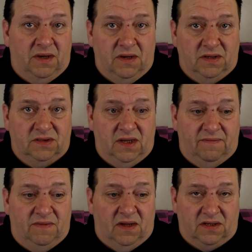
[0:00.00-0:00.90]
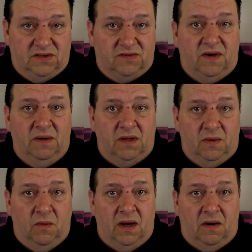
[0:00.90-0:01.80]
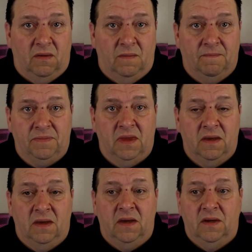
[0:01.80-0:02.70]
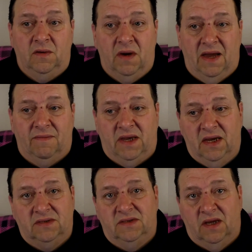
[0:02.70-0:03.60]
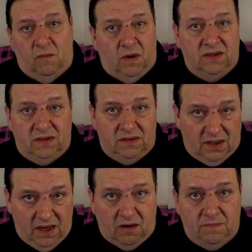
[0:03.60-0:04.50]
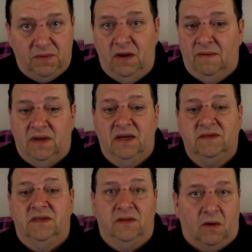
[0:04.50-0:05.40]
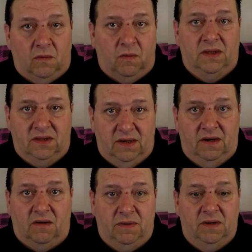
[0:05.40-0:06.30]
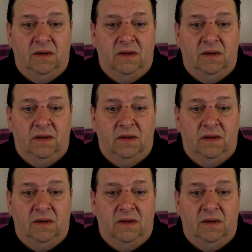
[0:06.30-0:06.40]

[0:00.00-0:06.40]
because they've done extremely well. You have kids that want the help, you have kids that don't want the help.